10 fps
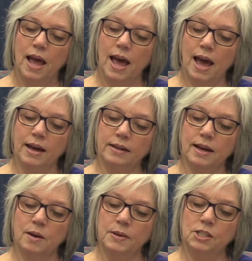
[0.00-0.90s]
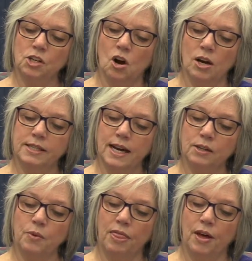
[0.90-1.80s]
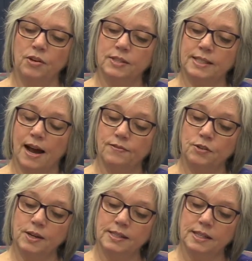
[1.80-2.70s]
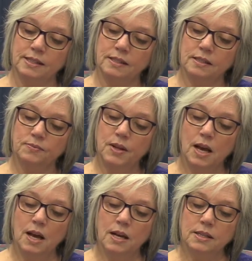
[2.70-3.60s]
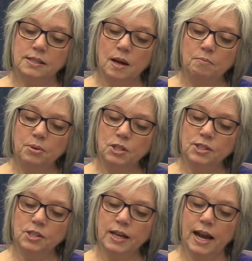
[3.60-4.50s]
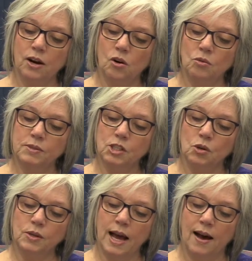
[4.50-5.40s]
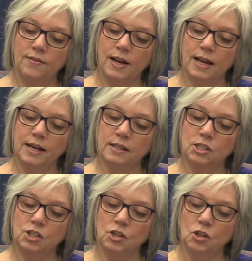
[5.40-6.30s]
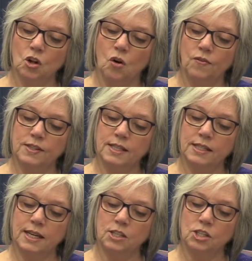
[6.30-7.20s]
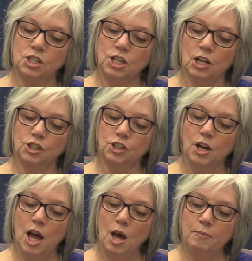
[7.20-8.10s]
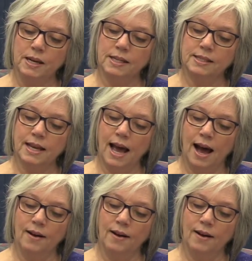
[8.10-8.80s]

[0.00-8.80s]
and come into contact with other staff and residents. Some personal care homes don't have an external co-visitation shelter because they have